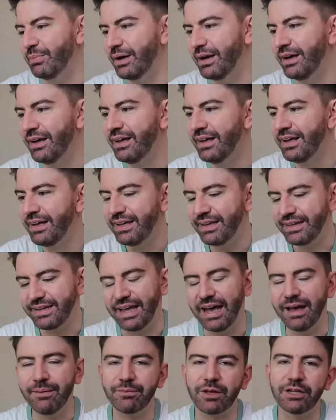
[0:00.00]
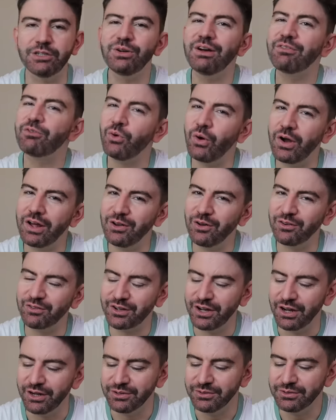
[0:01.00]
but yeah, I do have quite a lot of
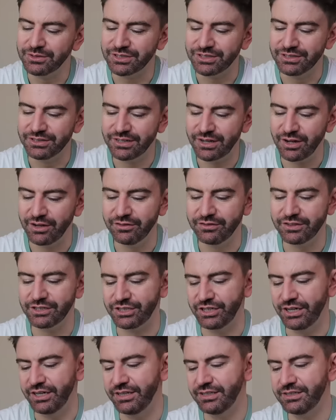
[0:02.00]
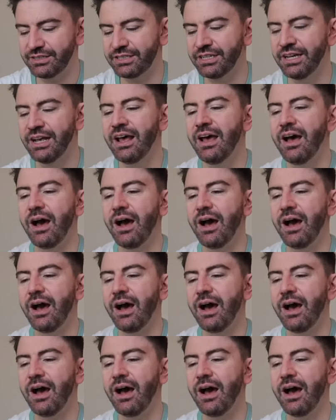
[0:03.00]
coats and overshirts.